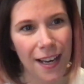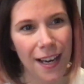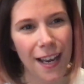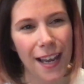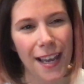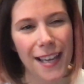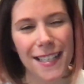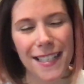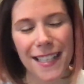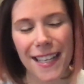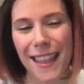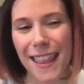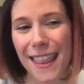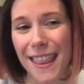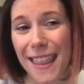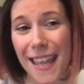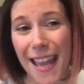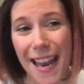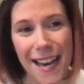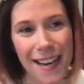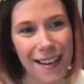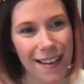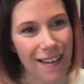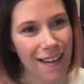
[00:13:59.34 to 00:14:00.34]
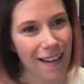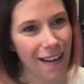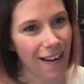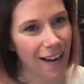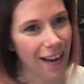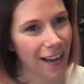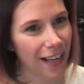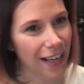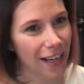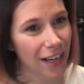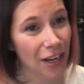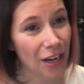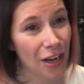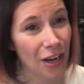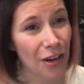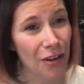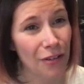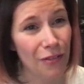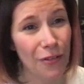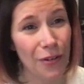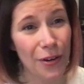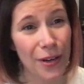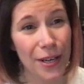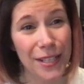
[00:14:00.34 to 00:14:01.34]
and to thank God
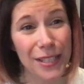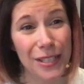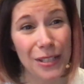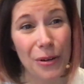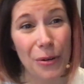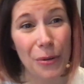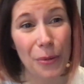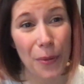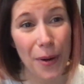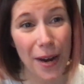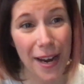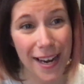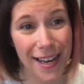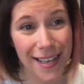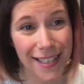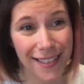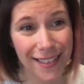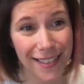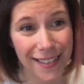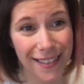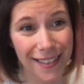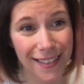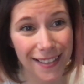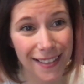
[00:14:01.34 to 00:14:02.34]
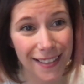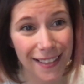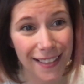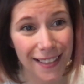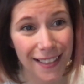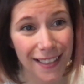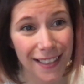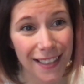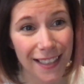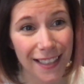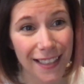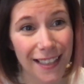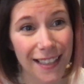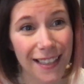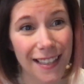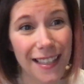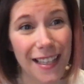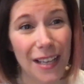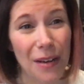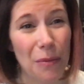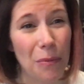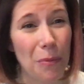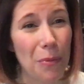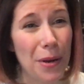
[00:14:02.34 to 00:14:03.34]
for his grace
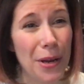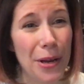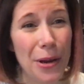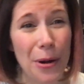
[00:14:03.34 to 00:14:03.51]
that we